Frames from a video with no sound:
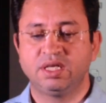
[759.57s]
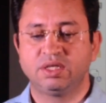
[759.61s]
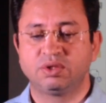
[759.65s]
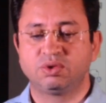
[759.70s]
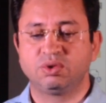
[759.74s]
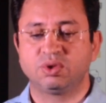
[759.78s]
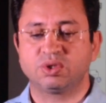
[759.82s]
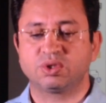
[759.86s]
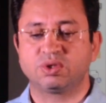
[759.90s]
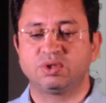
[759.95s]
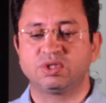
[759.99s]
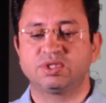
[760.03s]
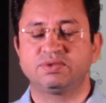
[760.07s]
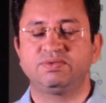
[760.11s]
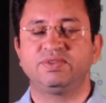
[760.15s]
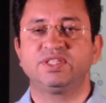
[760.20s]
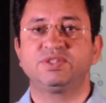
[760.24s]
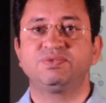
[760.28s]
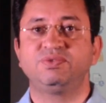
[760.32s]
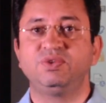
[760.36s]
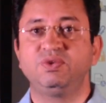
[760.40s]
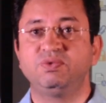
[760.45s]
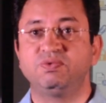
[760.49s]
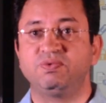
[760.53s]
those goods
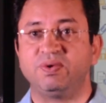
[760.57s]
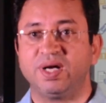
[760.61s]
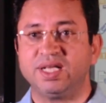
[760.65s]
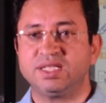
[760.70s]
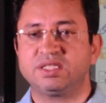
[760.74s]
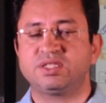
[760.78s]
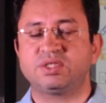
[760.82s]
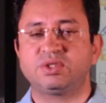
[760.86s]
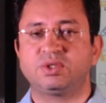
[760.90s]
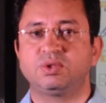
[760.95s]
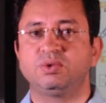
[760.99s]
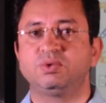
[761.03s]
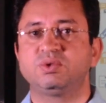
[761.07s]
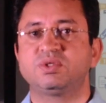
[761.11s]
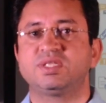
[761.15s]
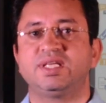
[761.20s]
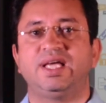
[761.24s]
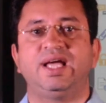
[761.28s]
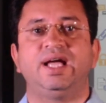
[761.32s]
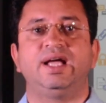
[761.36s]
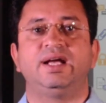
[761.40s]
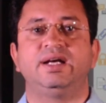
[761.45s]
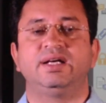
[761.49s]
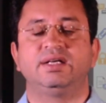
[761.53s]
which we once use
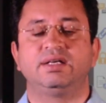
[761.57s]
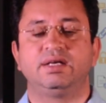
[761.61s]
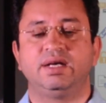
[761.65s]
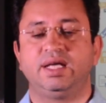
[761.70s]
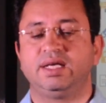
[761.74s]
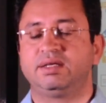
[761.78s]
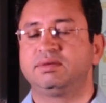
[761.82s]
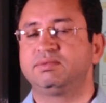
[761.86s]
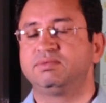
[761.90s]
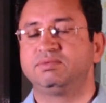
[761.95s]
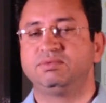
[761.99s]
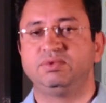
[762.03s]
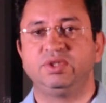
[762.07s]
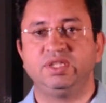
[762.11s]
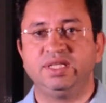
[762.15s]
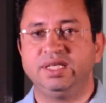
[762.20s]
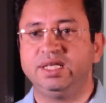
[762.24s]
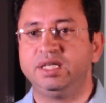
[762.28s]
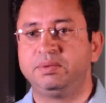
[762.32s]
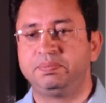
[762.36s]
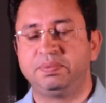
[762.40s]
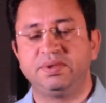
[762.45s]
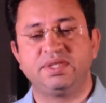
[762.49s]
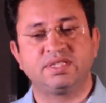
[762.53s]
and, like, we
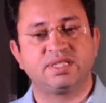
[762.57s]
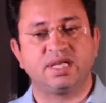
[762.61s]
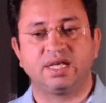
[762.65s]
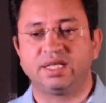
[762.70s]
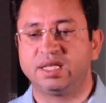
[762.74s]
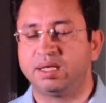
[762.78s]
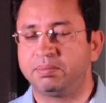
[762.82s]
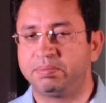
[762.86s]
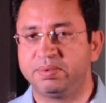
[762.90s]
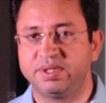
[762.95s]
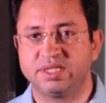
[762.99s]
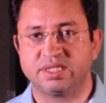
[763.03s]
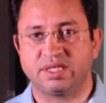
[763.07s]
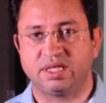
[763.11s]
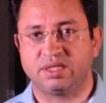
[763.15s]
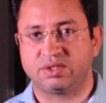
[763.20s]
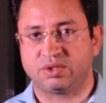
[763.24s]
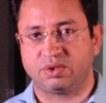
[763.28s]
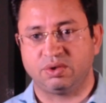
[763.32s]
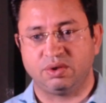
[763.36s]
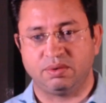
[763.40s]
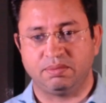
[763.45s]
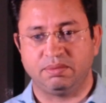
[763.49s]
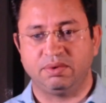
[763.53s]
eat pizza and that
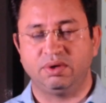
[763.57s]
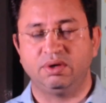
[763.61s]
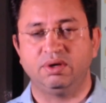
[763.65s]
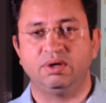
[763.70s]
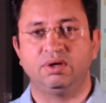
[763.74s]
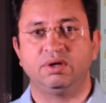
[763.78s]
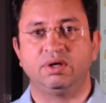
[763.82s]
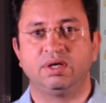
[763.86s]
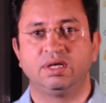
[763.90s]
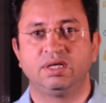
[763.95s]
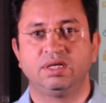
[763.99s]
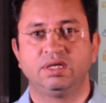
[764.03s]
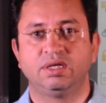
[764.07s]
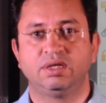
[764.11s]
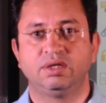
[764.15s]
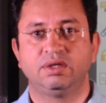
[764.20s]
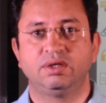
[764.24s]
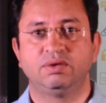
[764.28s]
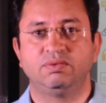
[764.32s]
pizza is no more.